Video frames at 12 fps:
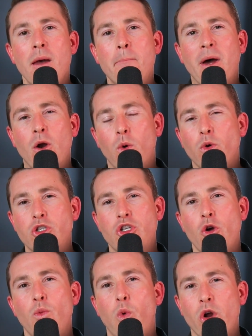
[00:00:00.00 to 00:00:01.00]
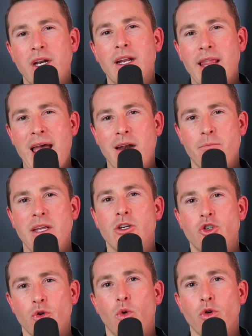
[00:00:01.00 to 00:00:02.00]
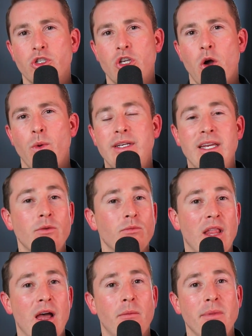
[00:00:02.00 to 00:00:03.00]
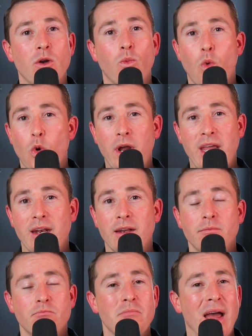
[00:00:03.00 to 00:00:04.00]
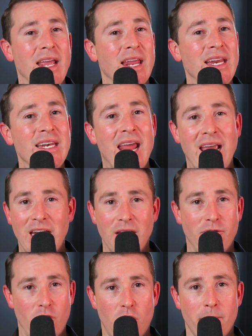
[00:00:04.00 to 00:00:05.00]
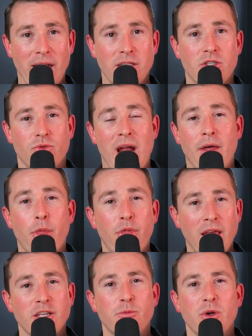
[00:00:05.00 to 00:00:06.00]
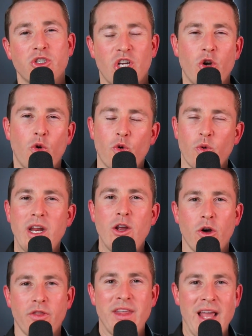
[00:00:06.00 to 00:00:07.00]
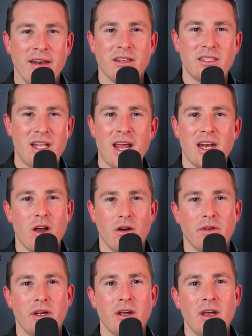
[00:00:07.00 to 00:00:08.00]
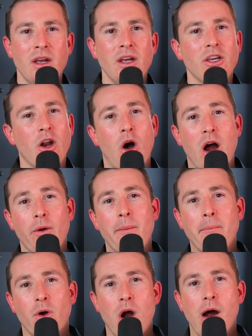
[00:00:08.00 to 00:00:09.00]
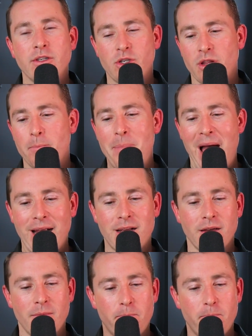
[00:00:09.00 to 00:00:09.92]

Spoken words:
but also what it allowed me to do also, it didn't allow me to walk in and make any negative comments around things because I'd already gotten the understanding of it. I remember I was on the back